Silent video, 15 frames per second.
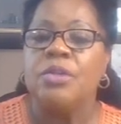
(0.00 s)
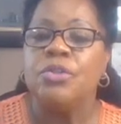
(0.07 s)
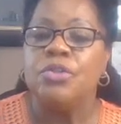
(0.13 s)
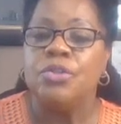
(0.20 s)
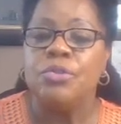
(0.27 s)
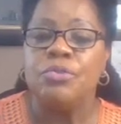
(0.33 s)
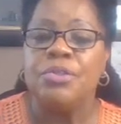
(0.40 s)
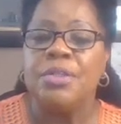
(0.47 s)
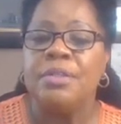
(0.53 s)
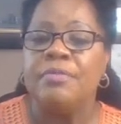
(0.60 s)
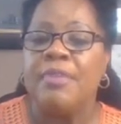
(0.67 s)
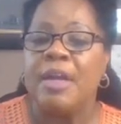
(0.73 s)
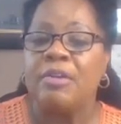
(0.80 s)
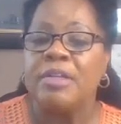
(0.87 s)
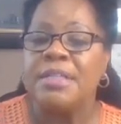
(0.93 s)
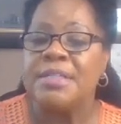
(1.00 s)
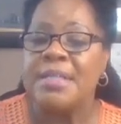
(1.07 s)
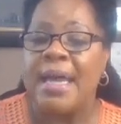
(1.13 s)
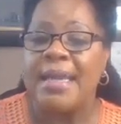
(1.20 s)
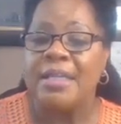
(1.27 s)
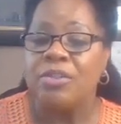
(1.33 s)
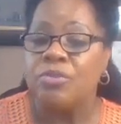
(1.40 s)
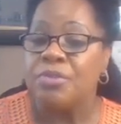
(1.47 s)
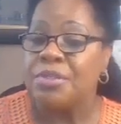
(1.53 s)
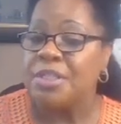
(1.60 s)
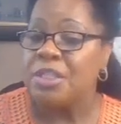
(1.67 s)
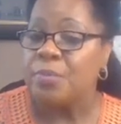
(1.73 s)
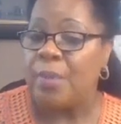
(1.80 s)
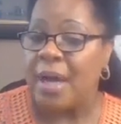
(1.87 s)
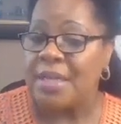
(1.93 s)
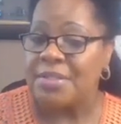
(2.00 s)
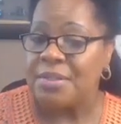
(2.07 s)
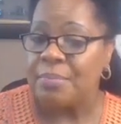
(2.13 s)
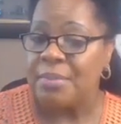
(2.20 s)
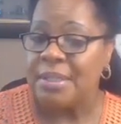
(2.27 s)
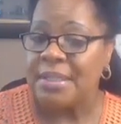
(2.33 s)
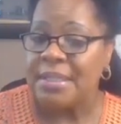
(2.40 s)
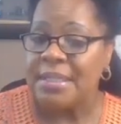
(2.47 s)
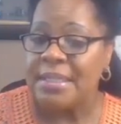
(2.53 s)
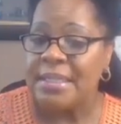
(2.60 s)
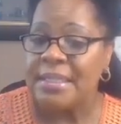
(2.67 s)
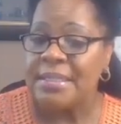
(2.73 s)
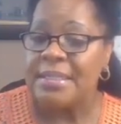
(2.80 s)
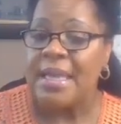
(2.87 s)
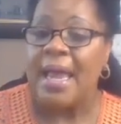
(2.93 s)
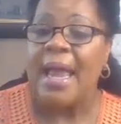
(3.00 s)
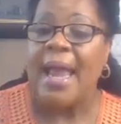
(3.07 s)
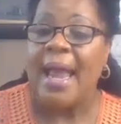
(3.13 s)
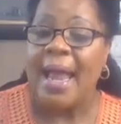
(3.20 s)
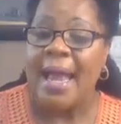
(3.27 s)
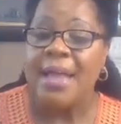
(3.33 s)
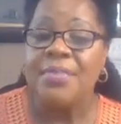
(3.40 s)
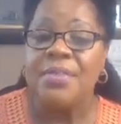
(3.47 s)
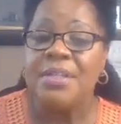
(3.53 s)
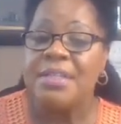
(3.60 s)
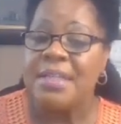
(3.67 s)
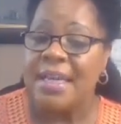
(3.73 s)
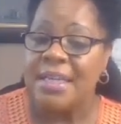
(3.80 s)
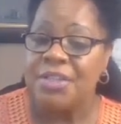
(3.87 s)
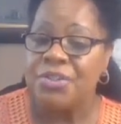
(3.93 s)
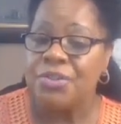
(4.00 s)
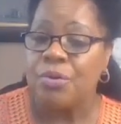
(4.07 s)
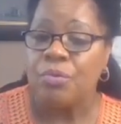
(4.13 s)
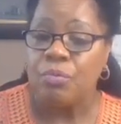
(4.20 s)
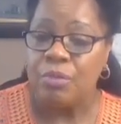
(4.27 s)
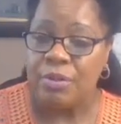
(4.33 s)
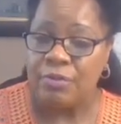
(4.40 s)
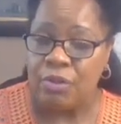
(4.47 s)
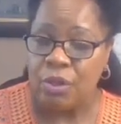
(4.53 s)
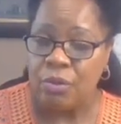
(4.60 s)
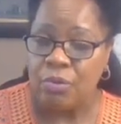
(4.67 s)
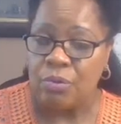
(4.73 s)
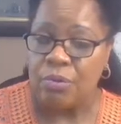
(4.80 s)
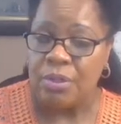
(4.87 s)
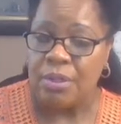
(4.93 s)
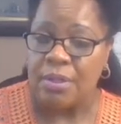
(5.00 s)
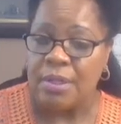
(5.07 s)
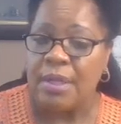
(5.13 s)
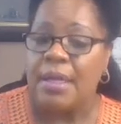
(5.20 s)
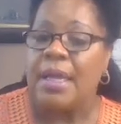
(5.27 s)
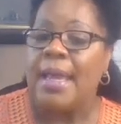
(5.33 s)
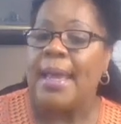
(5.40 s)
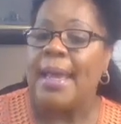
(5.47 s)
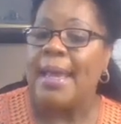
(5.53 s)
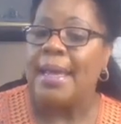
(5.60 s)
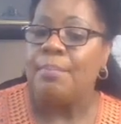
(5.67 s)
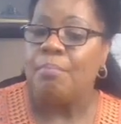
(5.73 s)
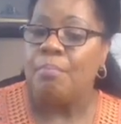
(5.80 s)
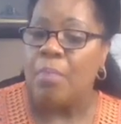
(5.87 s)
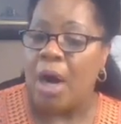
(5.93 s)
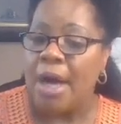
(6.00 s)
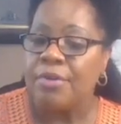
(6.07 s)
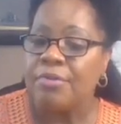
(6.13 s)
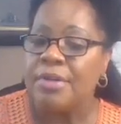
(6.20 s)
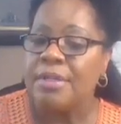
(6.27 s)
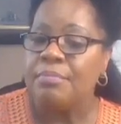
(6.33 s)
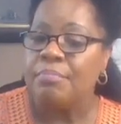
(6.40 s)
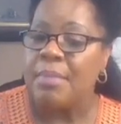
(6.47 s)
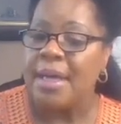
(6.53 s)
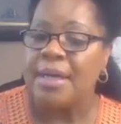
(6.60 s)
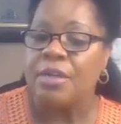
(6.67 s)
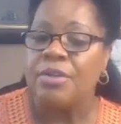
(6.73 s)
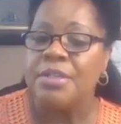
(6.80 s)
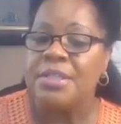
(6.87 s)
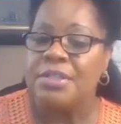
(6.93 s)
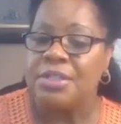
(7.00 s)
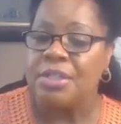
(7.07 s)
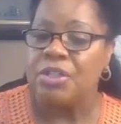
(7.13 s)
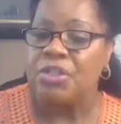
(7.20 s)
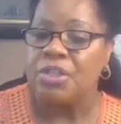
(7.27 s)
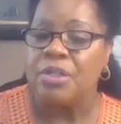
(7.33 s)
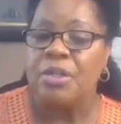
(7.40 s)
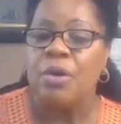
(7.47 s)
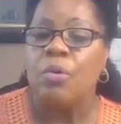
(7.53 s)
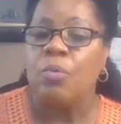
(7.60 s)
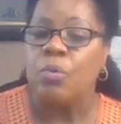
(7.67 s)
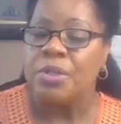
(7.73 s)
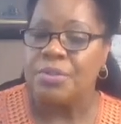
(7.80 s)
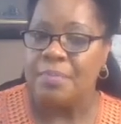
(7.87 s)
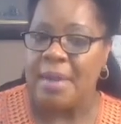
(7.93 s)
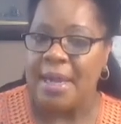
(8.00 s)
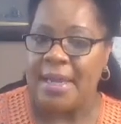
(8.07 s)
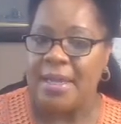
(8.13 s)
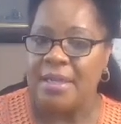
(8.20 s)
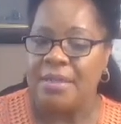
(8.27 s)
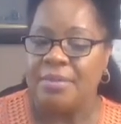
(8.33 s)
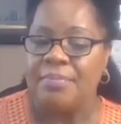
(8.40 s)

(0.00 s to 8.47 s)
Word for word: Due to the various diagnoses possibilities and the test reviewed, a moderate medical decision was made.